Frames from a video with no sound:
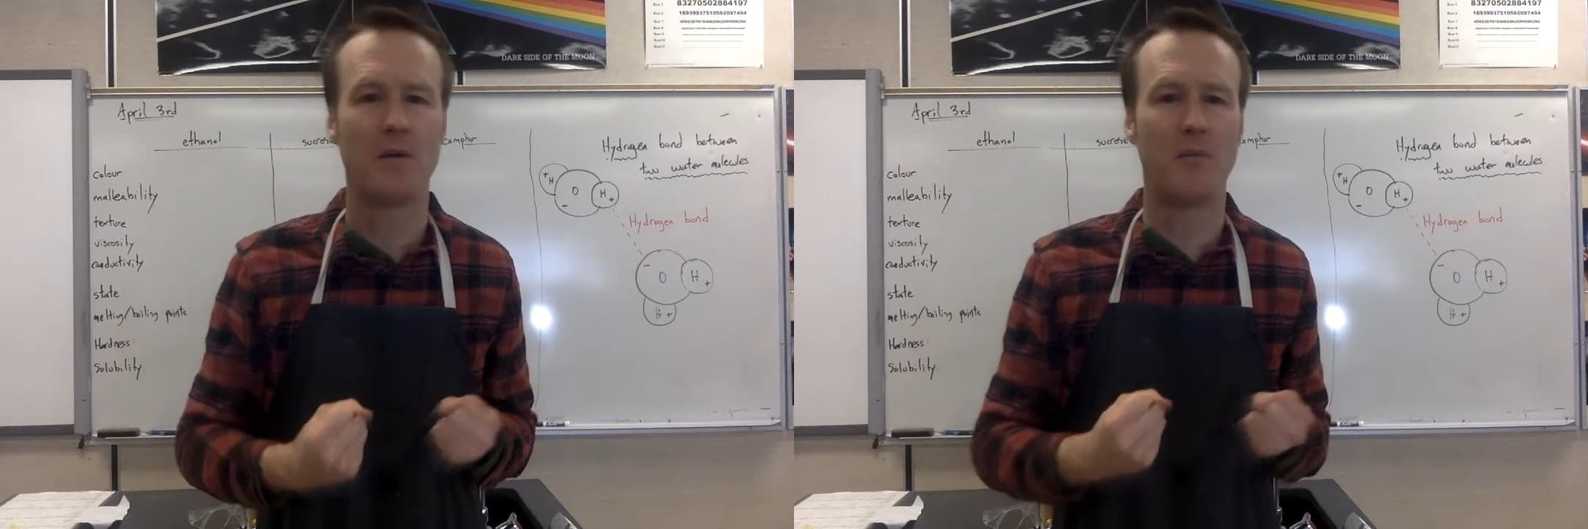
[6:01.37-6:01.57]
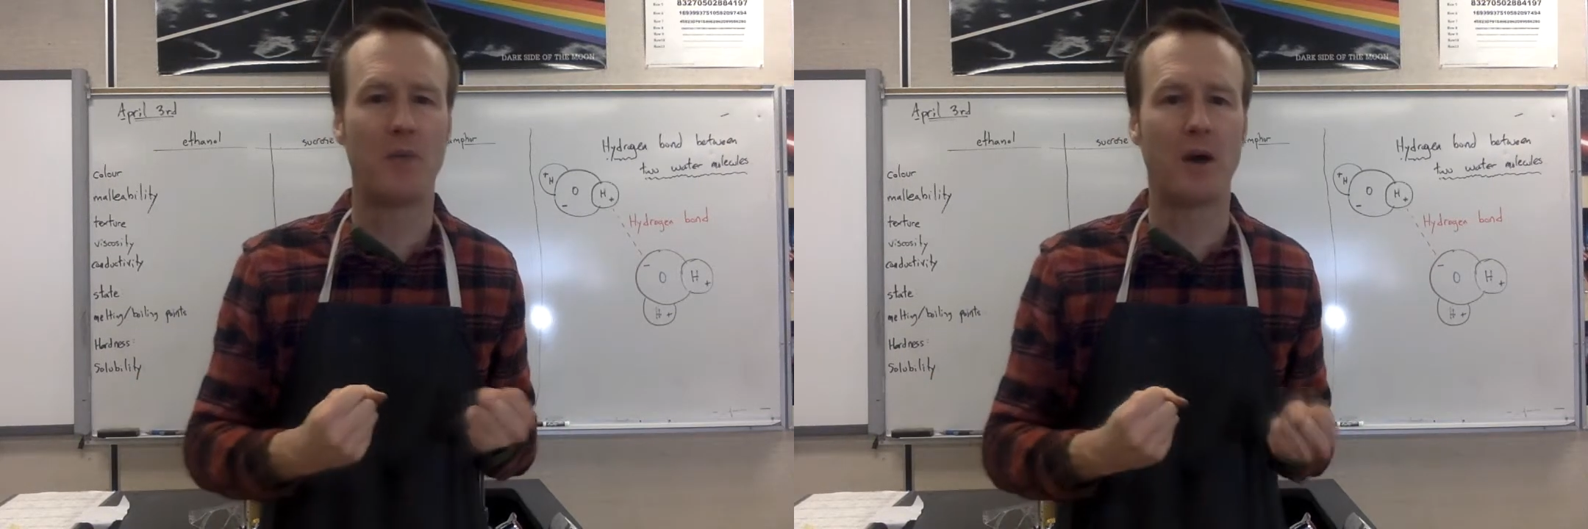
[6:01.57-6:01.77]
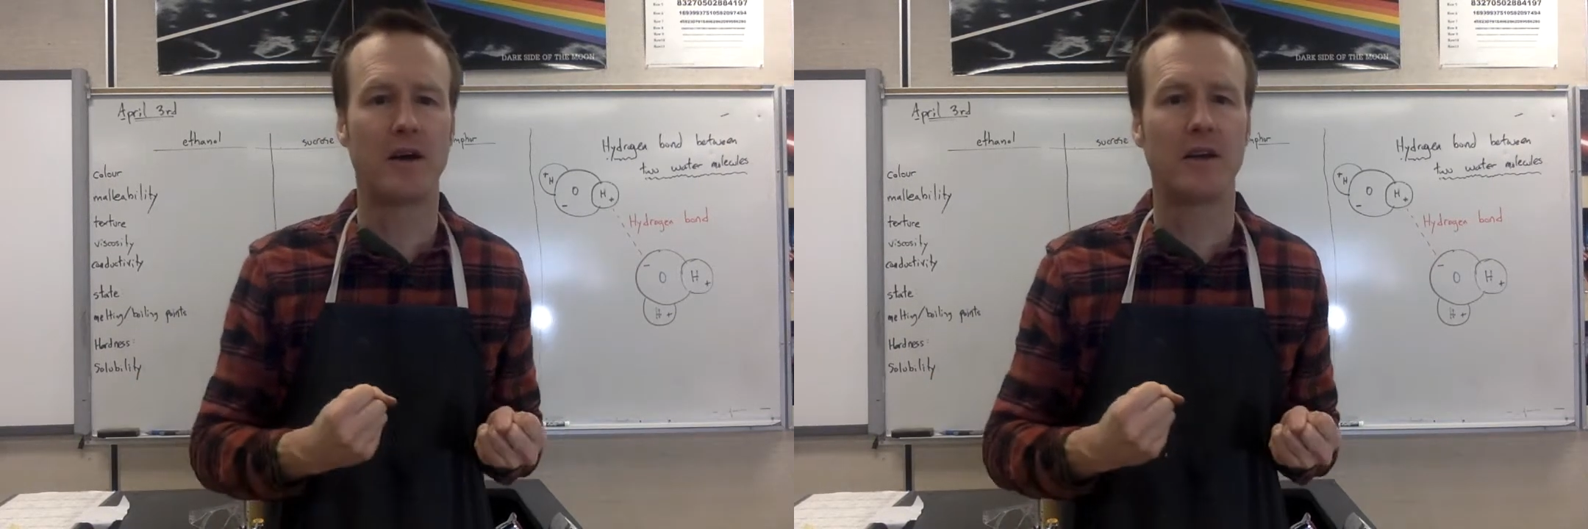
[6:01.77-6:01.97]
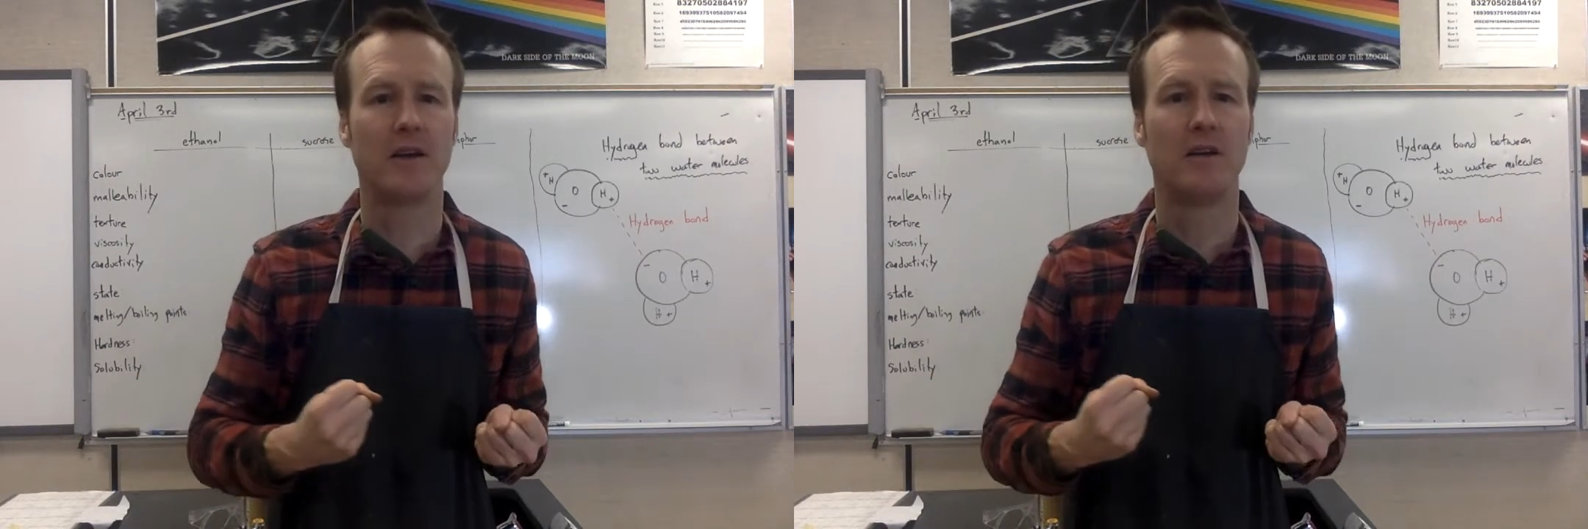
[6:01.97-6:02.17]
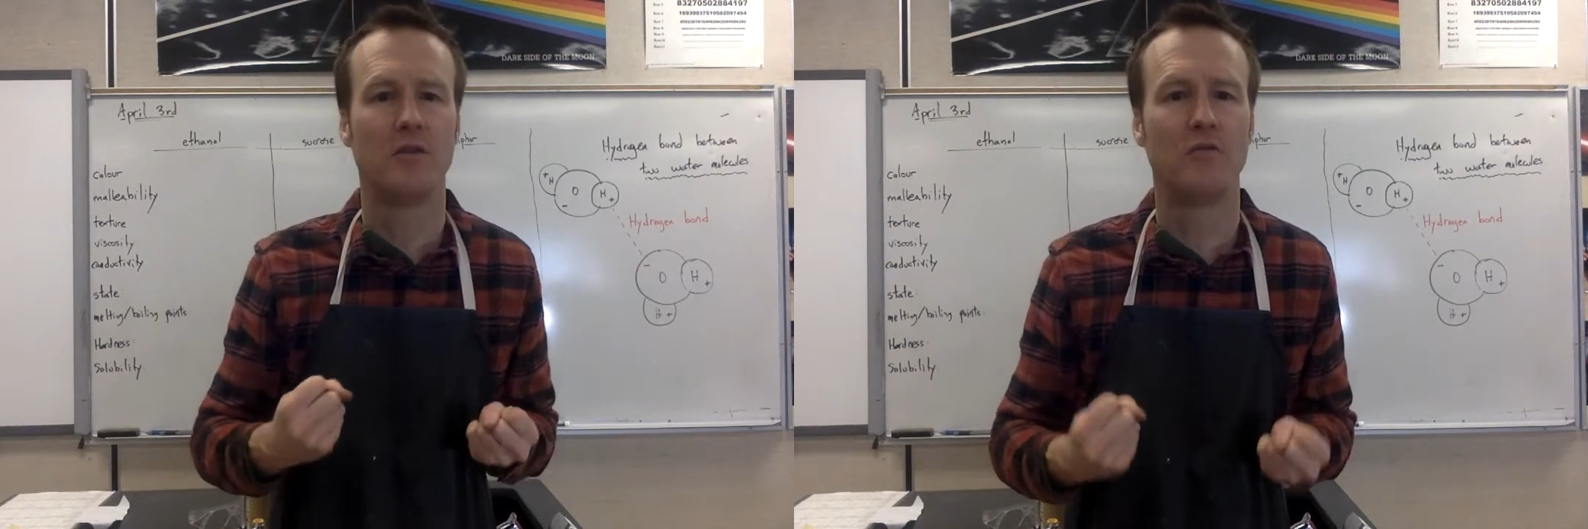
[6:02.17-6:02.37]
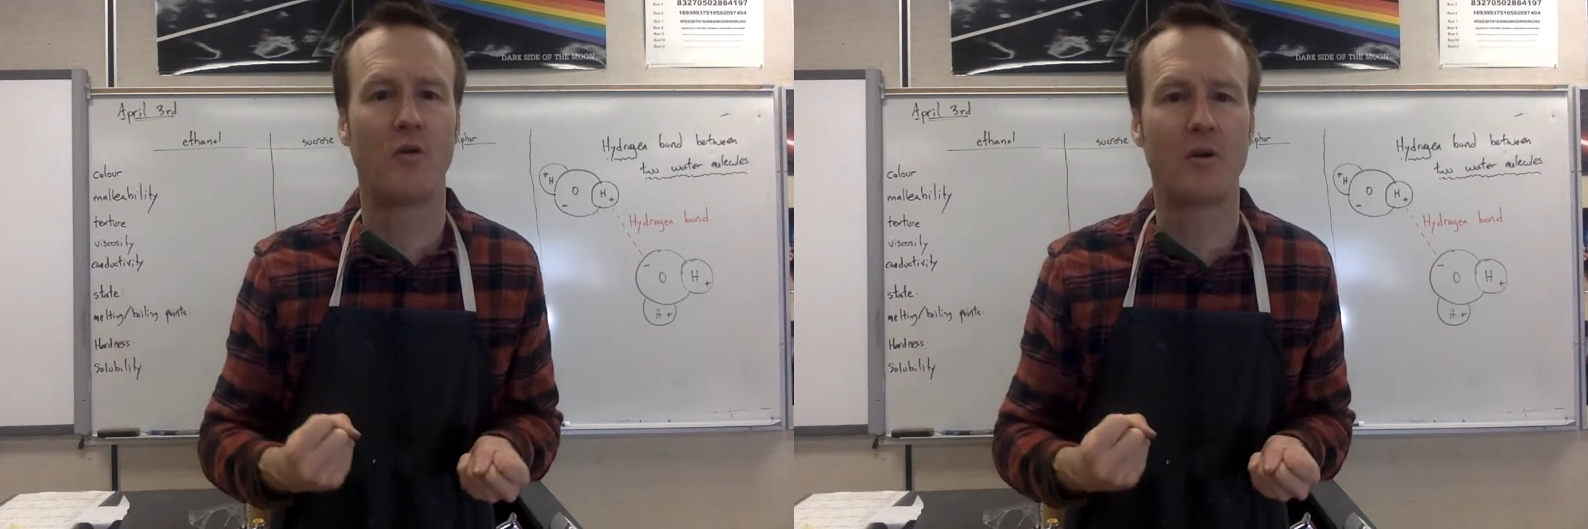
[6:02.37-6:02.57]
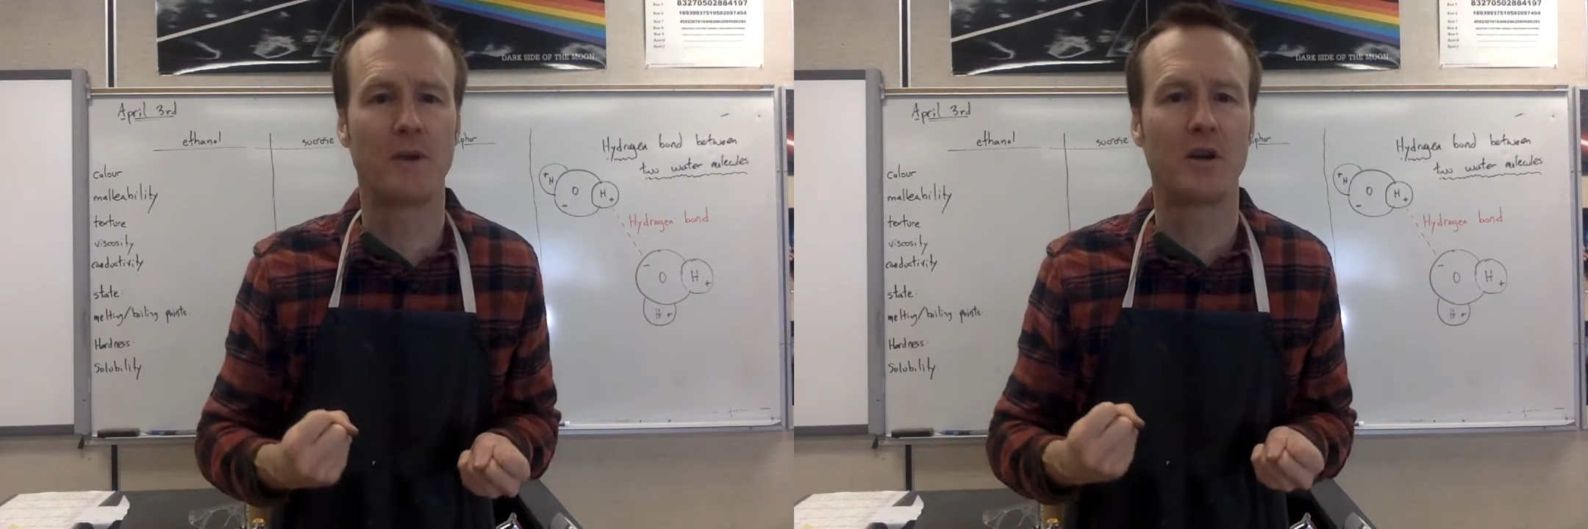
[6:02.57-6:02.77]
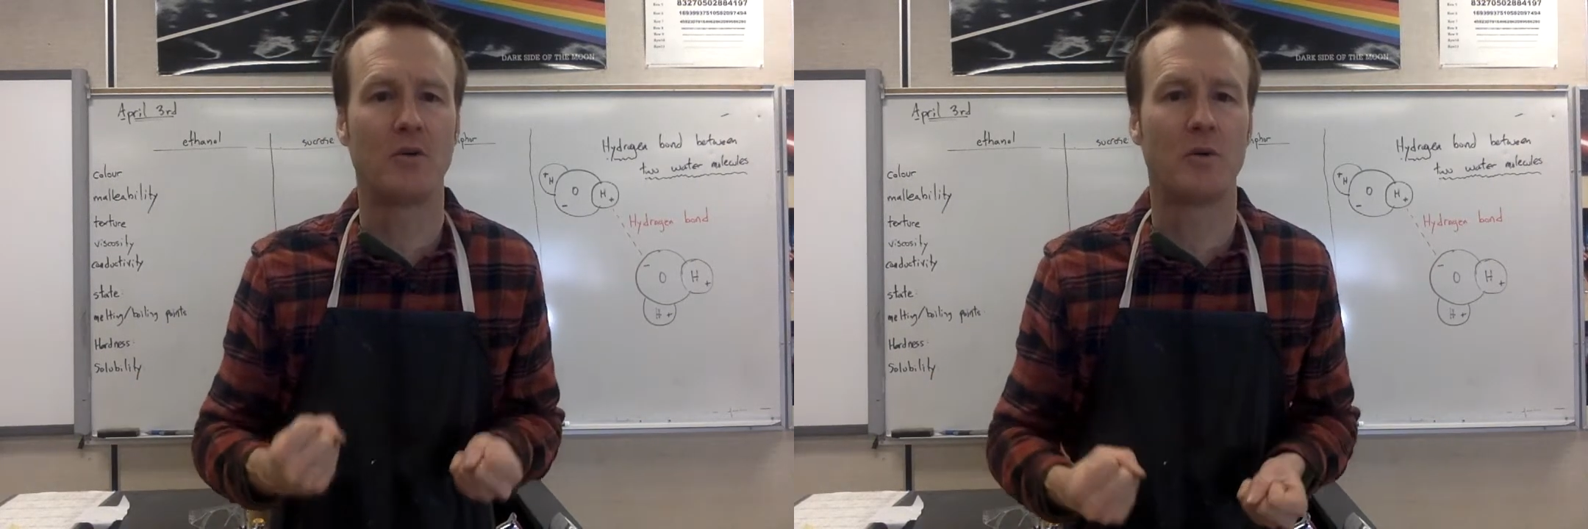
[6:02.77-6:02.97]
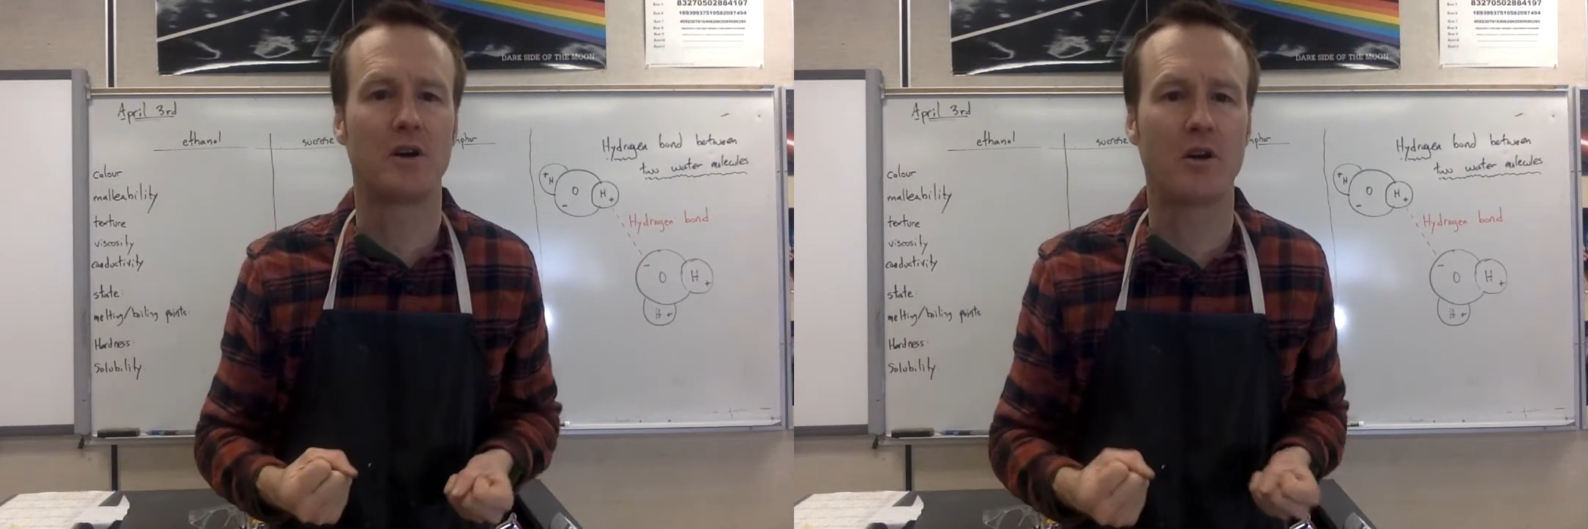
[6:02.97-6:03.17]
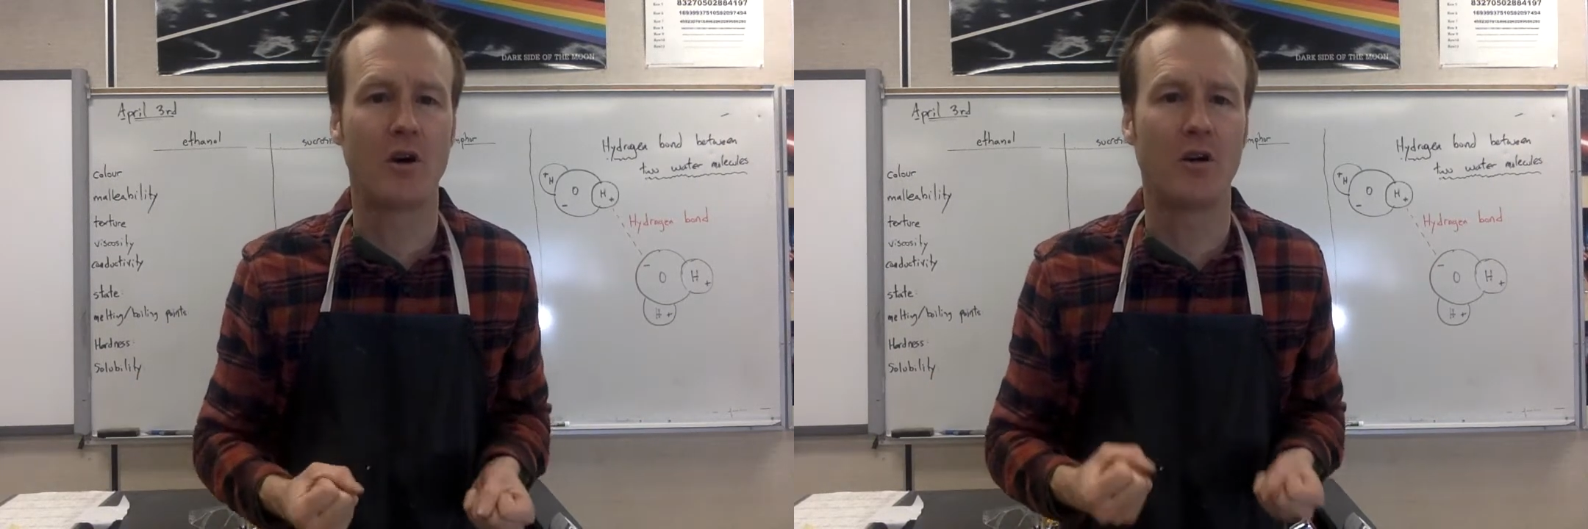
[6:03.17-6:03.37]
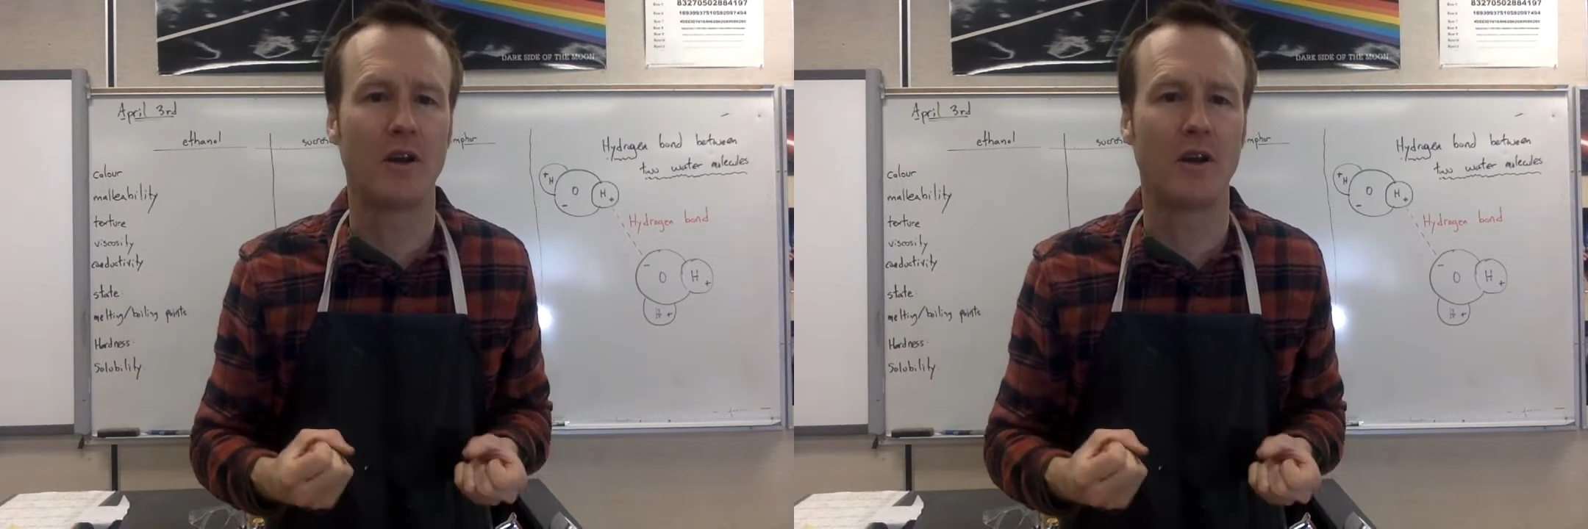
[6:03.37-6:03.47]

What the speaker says: by forming what are called